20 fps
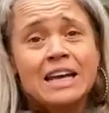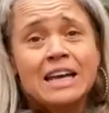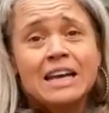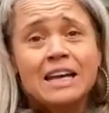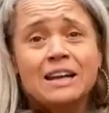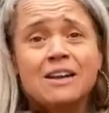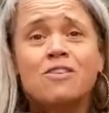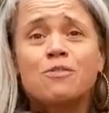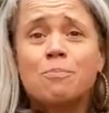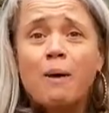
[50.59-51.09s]

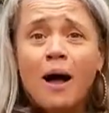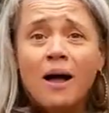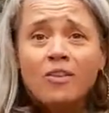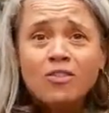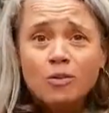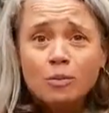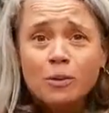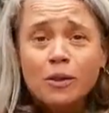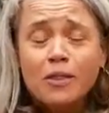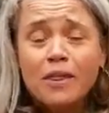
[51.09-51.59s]
it is
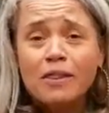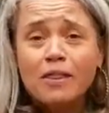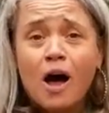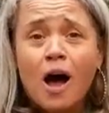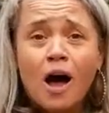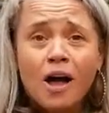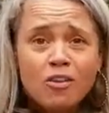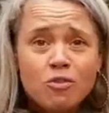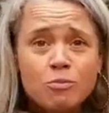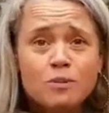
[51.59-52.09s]
possible that the
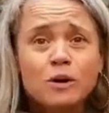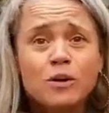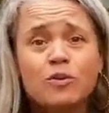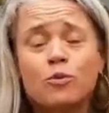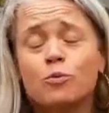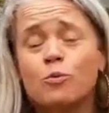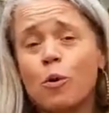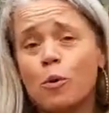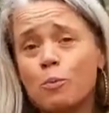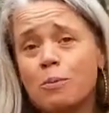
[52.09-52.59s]

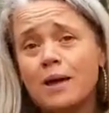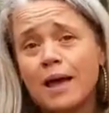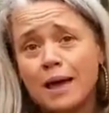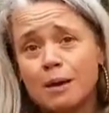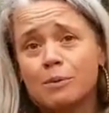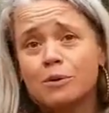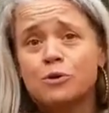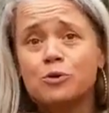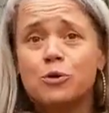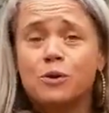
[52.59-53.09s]
hospitals won't be
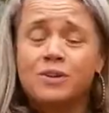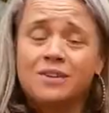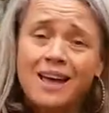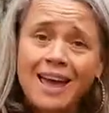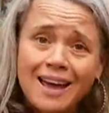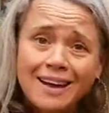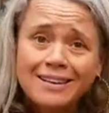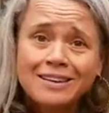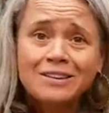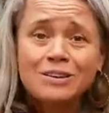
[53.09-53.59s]
able to
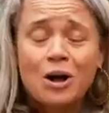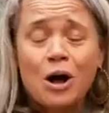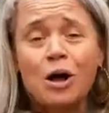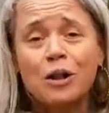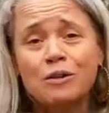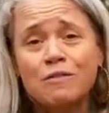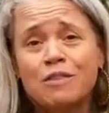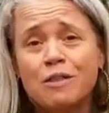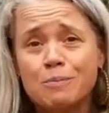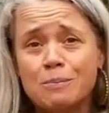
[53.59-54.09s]
attend to
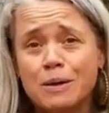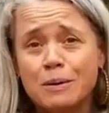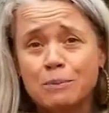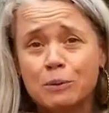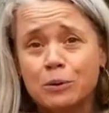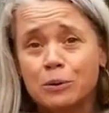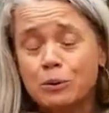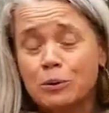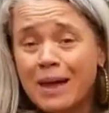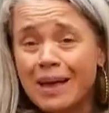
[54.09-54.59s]
all of the
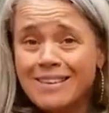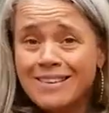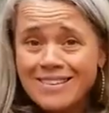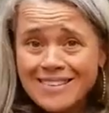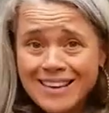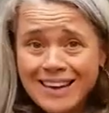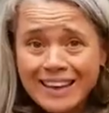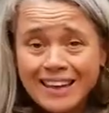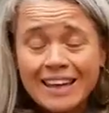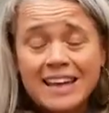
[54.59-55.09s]
people who get
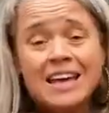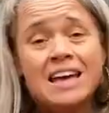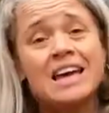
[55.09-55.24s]
sick